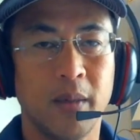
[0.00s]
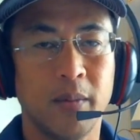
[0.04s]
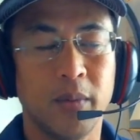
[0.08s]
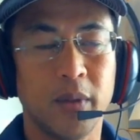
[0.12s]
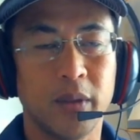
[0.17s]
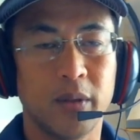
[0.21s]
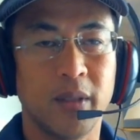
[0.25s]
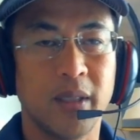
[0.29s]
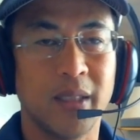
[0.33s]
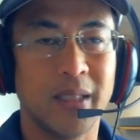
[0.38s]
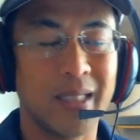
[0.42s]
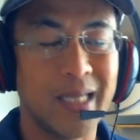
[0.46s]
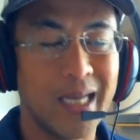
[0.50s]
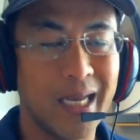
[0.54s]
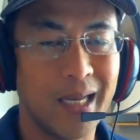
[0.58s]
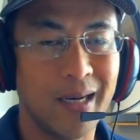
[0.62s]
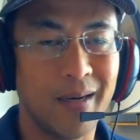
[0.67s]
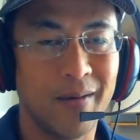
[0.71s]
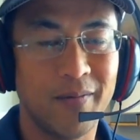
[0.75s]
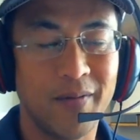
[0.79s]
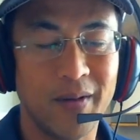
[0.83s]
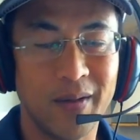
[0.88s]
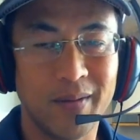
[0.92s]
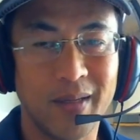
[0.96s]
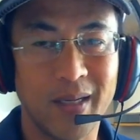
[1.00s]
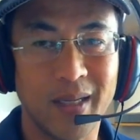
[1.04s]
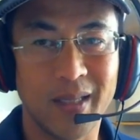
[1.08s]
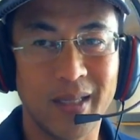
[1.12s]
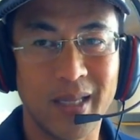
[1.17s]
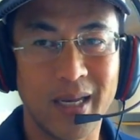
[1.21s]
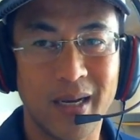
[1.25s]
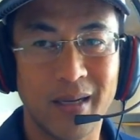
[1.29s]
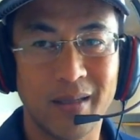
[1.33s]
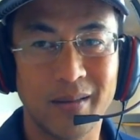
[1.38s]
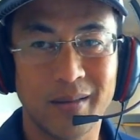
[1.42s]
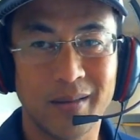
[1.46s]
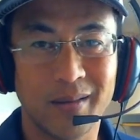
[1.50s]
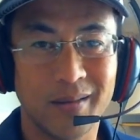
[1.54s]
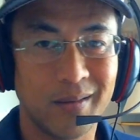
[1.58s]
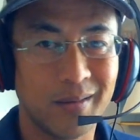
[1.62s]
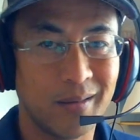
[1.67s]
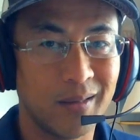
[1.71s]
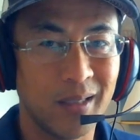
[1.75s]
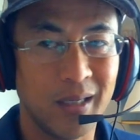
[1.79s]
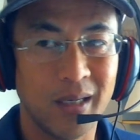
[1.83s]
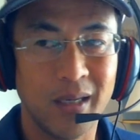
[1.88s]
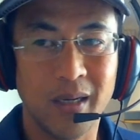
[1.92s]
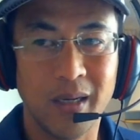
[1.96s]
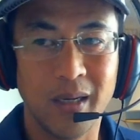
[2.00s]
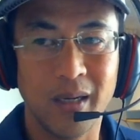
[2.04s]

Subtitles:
between 10 and 15,000.